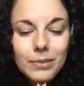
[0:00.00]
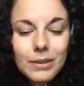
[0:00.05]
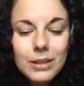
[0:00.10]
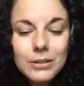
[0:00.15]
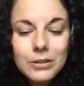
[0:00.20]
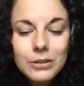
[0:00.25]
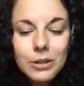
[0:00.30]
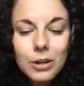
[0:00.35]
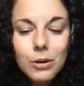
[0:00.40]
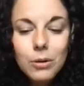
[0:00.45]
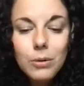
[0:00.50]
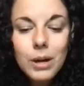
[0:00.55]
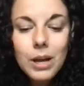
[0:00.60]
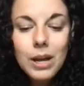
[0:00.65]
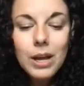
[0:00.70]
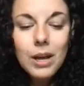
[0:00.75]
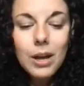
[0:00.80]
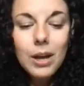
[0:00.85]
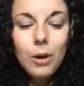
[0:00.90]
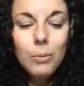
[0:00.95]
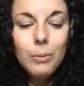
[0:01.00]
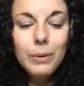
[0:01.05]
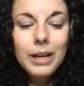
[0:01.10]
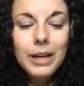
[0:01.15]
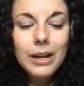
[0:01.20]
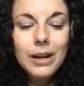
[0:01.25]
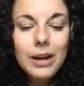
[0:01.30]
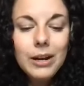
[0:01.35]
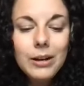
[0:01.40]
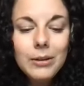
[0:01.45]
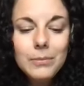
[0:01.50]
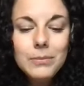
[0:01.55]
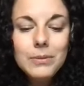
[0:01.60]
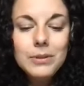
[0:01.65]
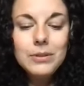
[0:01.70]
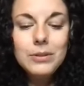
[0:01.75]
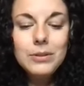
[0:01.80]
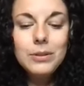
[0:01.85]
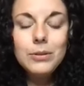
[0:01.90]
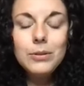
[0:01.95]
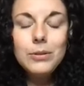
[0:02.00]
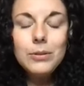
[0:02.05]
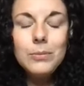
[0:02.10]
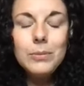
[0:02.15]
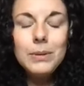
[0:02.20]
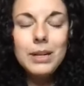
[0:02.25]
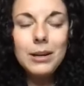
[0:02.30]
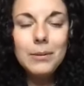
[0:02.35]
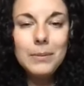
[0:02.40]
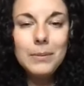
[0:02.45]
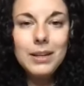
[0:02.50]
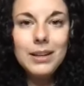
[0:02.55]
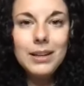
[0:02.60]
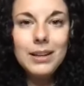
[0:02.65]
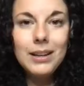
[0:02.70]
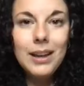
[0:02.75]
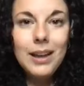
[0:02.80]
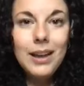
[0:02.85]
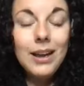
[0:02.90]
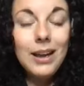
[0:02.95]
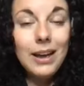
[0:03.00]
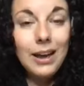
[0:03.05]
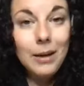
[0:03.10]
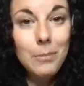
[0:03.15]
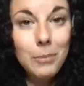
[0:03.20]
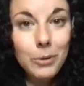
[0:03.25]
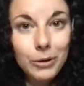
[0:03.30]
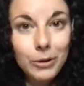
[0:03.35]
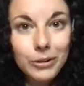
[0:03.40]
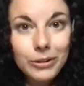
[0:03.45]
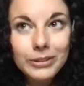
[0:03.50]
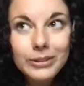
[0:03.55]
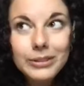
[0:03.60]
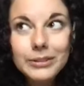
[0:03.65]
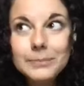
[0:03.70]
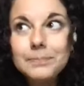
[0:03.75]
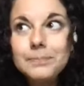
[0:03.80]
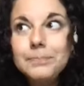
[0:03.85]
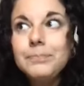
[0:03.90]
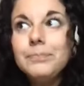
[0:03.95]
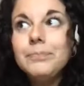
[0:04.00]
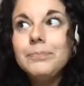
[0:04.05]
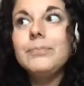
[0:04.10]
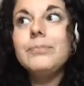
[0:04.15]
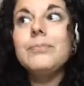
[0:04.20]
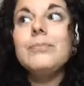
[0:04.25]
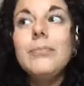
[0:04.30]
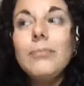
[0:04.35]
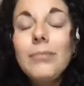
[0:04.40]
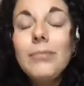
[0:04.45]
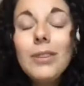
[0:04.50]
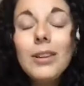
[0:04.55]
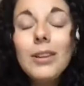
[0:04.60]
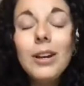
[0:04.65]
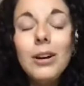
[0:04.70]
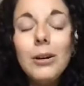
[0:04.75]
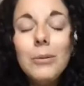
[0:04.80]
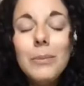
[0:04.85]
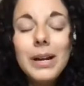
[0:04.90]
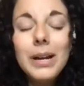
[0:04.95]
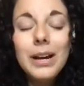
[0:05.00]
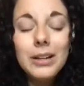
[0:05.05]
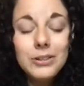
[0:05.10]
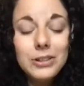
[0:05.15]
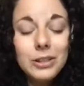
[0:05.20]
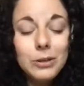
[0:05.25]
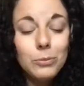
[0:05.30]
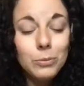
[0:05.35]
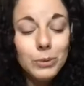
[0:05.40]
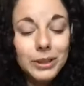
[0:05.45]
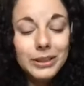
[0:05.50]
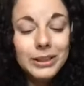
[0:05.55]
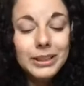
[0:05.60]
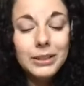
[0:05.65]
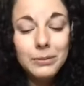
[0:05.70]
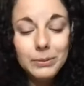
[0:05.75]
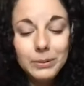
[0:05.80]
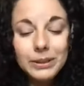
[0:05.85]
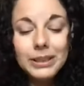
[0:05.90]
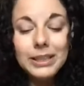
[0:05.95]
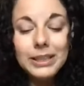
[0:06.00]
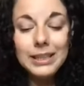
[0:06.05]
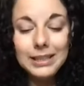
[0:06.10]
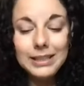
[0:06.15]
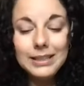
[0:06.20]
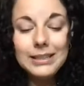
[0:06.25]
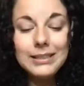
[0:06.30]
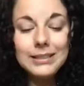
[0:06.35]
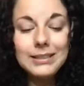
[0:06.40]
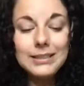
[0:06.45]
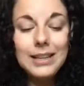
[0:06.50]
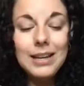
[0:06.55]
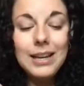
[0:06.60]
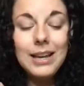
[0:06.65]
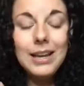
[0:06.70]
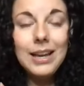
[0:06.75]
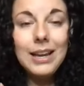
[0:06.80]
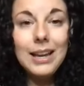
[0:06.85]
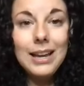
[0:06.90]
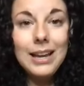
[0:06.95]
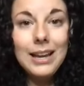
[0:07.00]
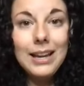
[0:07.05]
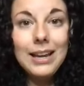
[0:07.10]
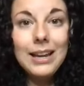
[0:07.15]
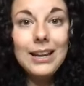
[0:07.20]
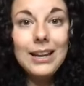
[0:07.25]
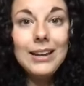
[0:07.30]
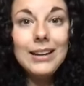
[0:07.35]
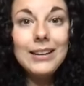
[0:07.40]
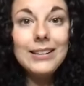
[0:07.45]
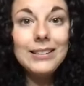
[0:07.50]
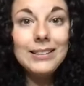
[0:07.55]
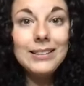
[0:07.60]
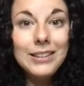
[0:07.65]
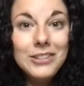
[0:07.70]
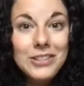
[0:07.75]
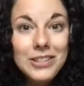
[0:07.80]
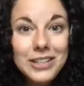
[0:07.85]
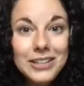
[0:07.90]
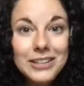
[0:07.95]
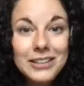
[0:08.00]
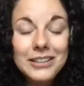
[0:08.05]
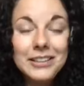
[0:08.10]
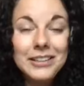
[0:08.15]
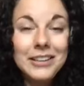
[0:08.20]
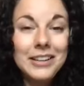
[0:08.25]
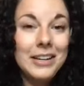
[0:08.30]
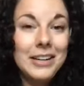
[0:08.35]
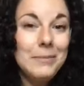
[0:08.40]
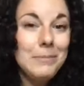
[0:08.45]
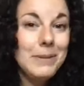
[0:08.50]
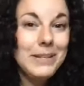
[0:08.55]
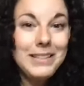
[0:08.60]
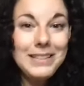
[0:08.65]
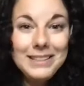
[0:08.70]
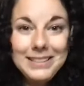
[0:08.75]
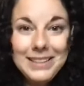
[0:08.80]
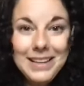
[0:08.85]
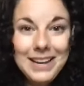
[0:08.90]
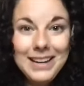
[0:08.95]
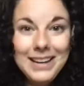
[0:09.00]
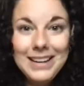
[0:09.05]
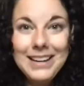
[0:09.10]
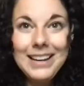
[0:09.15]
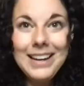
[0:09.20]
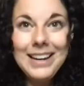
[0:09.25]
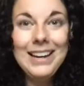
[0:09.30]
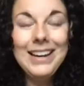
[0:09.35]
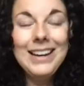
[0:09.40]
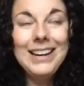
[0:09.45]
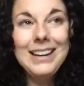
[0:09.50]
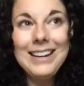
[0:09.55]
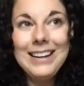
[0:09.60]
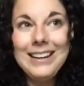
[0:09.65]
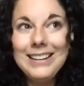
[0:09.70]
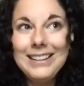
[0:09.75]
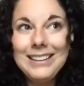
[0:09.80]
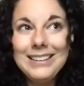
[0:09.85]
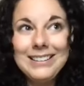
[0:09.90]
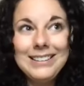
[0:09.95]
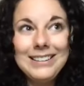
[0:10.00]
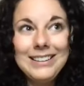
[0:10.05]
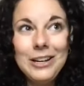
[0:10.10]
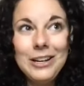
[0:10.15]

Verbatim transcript: So when it comes to becoming emerald, oh my gosh, it really really is a decision. Like Mindy said, it is.